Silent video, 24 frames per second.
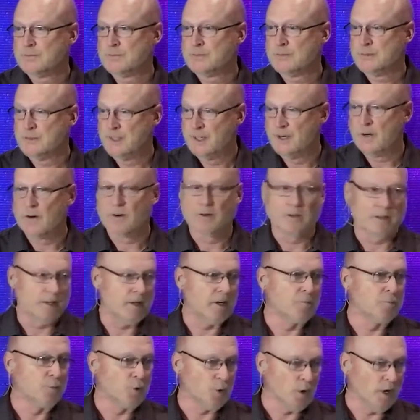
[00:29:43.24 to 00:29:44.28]
Literally, our
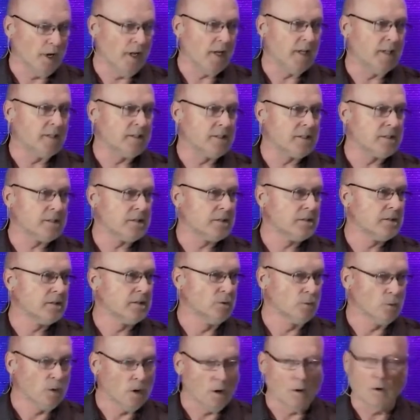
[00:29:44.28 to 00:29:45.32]
brains
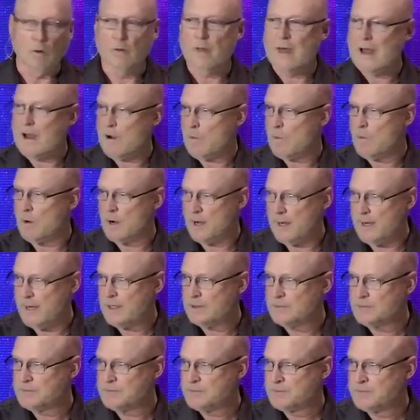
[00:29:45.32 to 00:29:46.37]
grow that way,
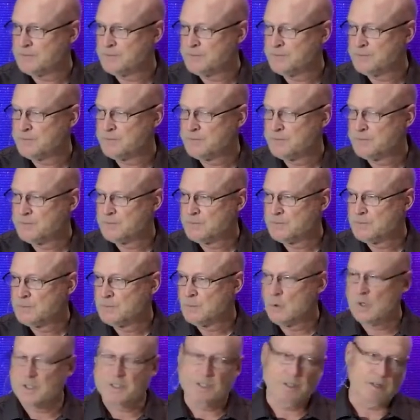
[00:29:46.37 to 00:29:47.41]

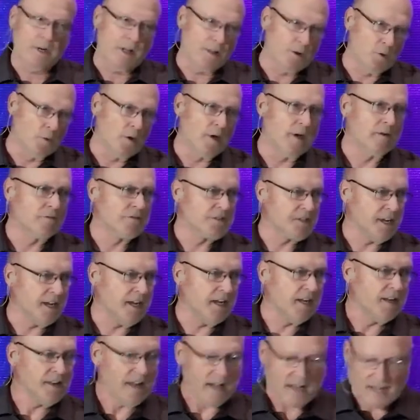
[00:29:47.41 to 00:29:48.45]
which is another way of
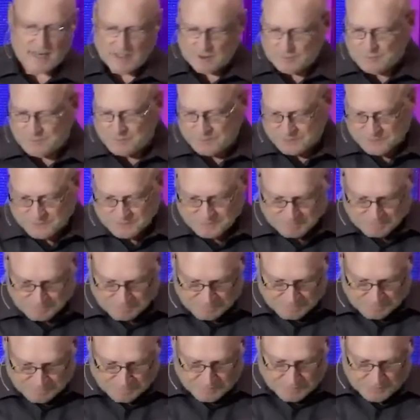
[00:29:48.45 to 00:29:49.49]
saying that
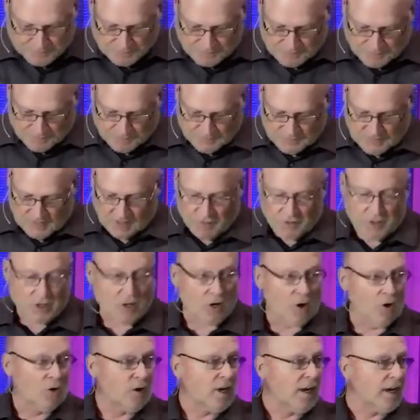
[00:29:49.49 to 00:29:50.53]
if you
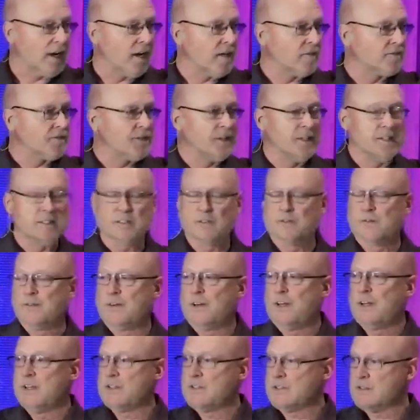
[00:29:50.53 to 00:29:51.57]
don't have face to
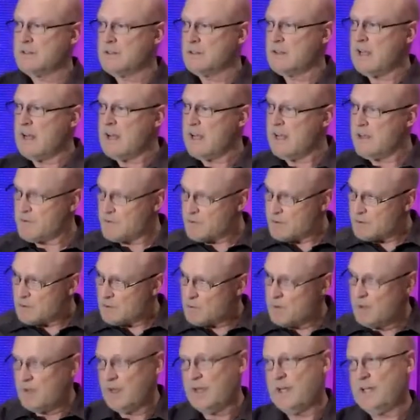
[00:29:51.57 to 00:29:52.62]
face, live
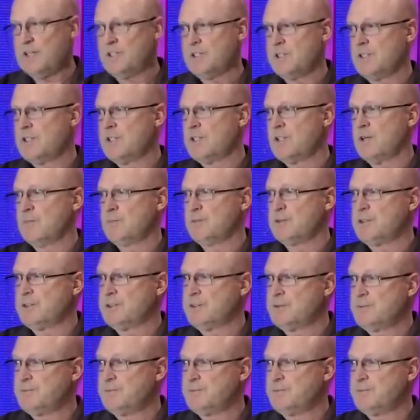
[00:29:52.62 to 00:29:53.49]
relationships,